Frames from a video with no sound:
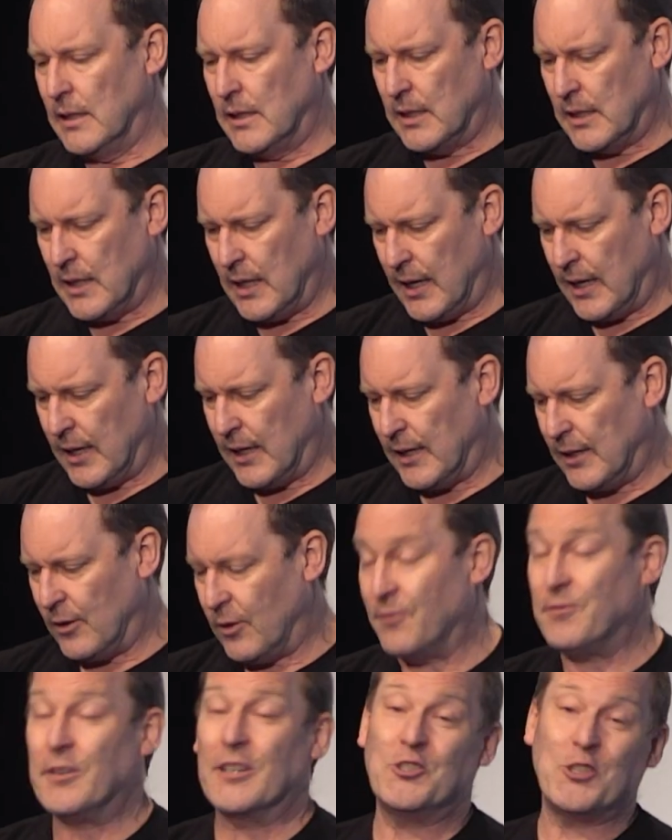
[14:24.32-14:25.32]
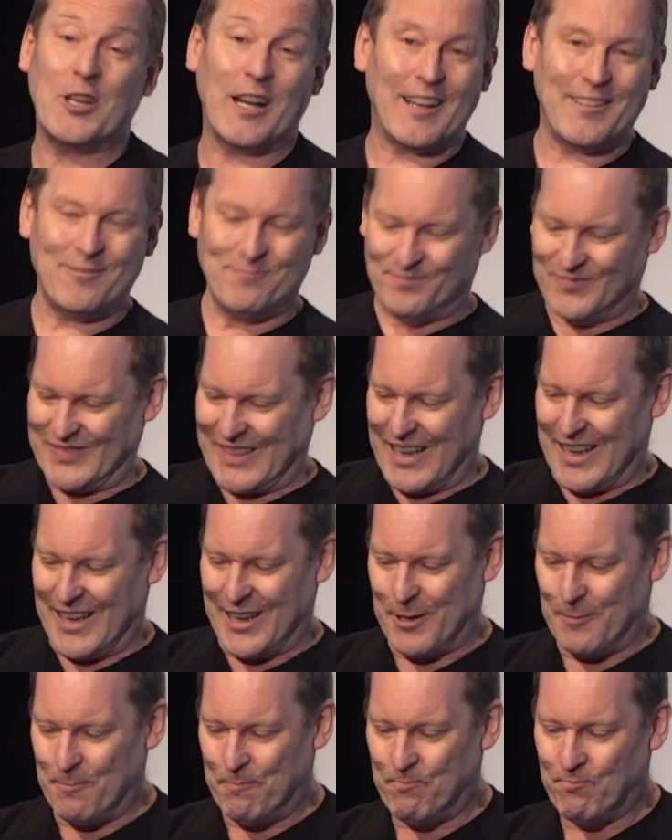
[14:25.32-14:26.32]
a flagella,
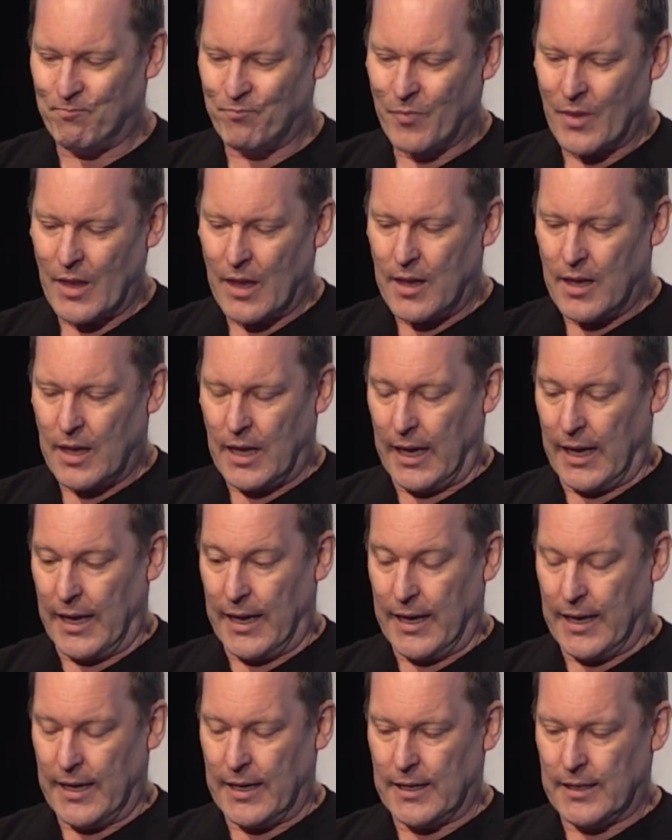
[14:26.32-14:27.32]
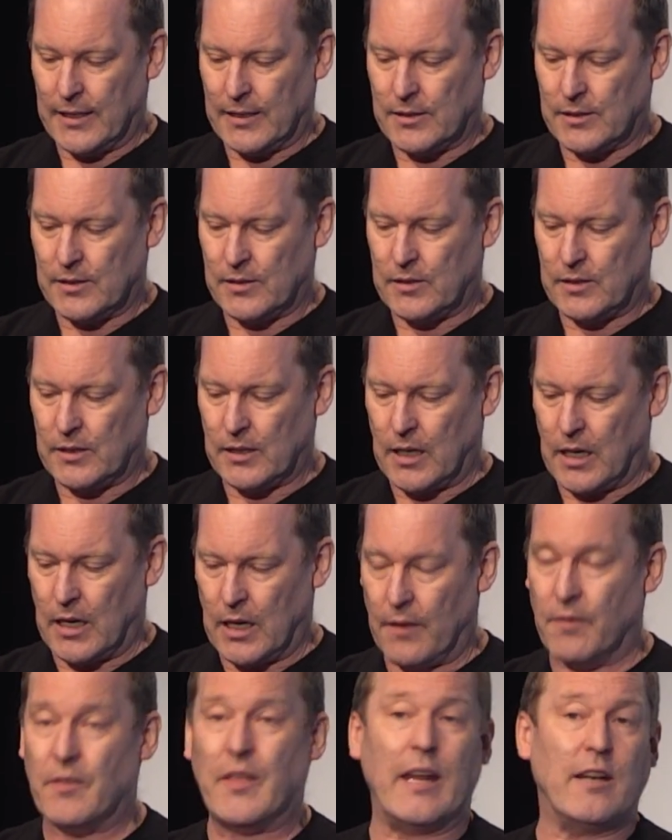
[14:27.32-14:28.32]
and
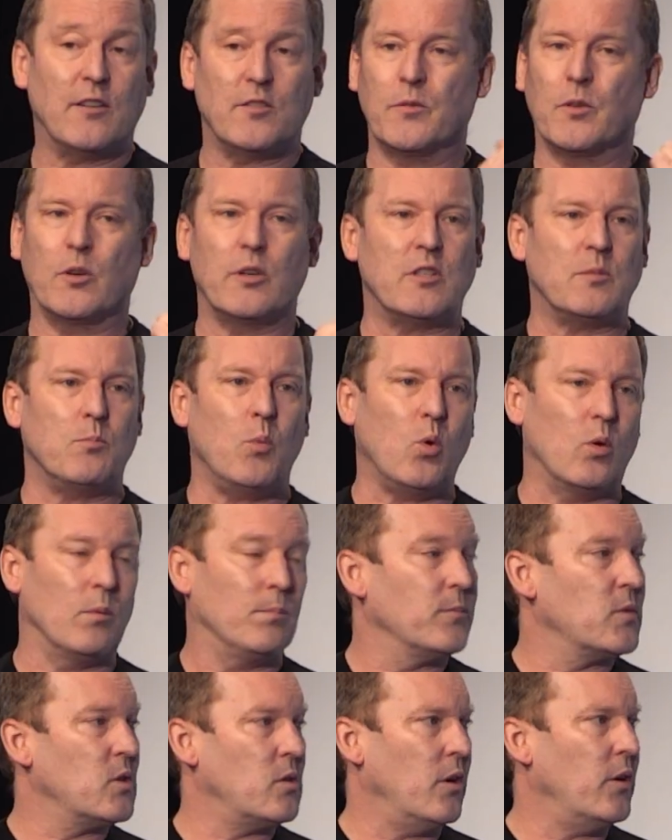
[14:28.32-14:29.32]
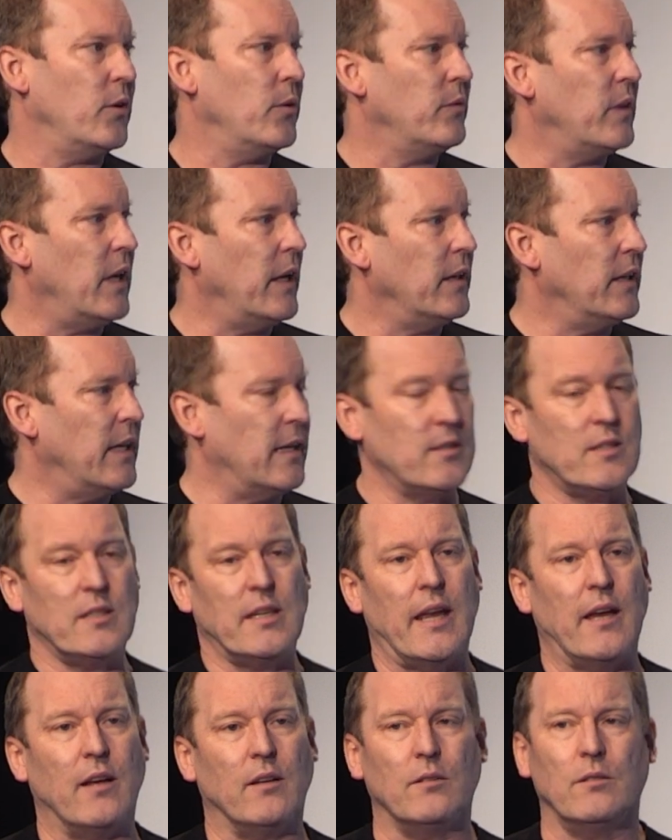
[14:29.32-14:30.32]
that is very small. So that gets
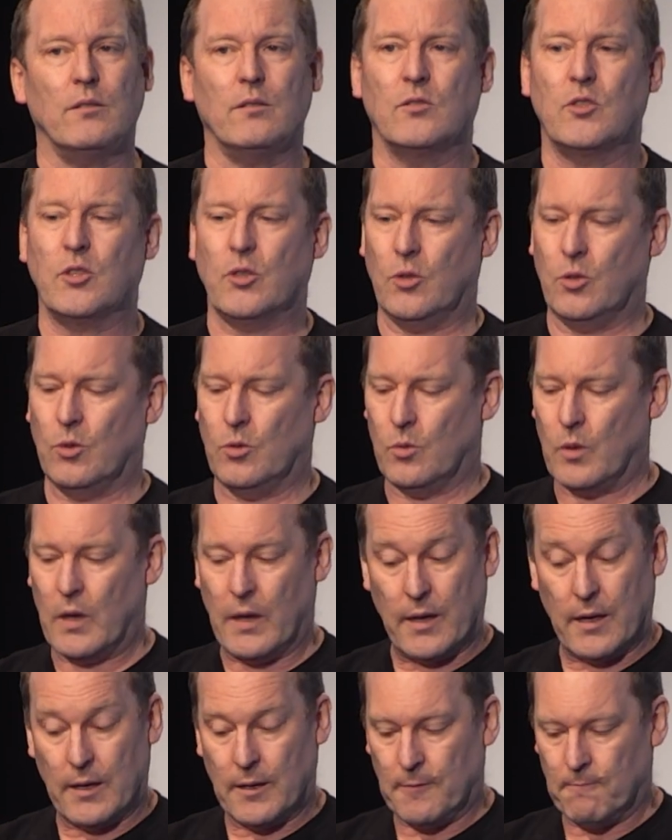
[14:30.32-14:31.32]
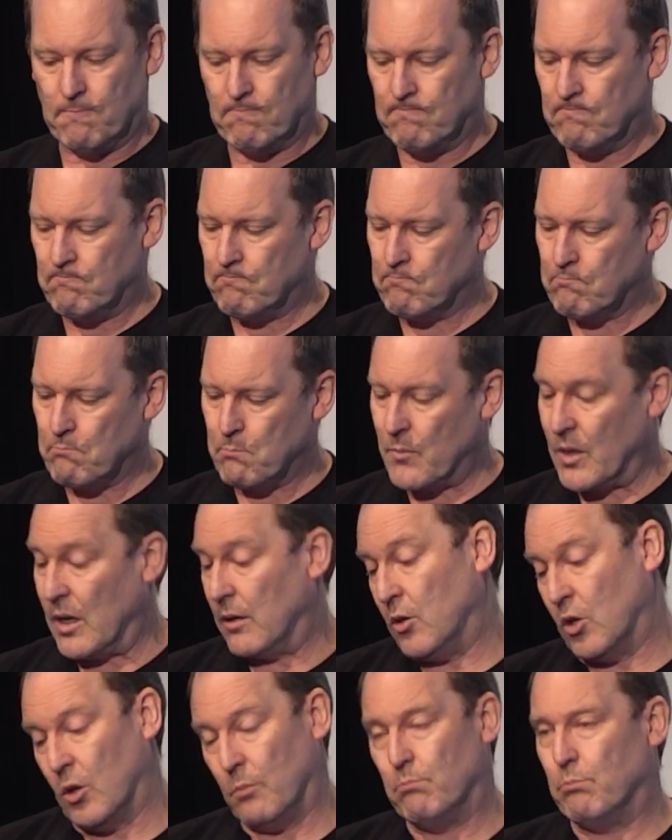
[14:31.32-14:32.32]
down to
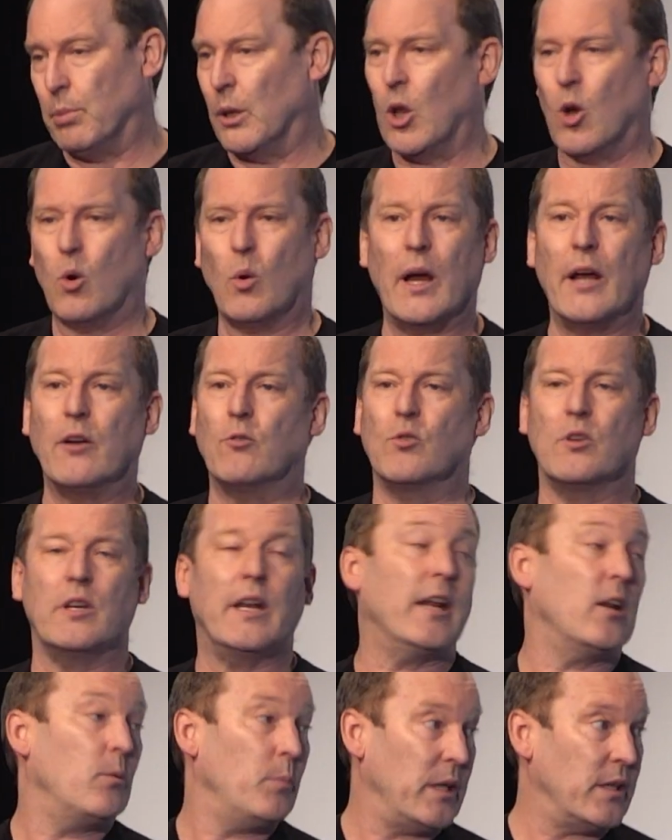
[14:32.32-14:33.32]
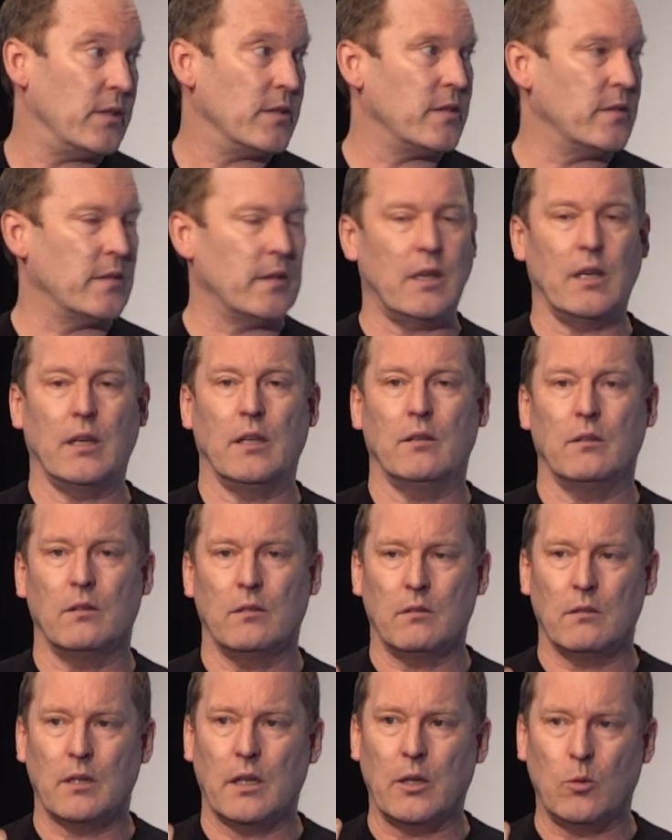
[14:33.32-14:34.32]
below 100 nanometers
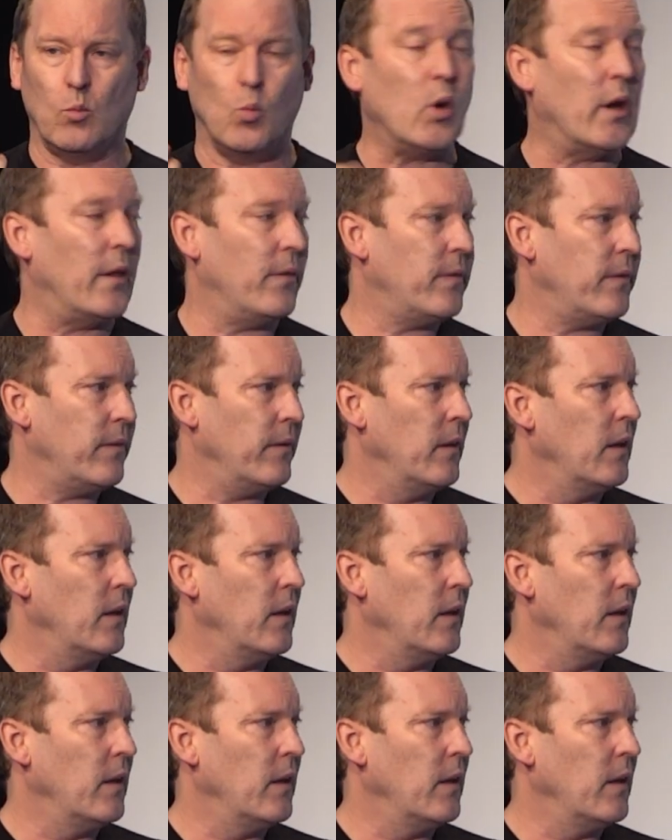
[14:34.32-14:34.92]
in width.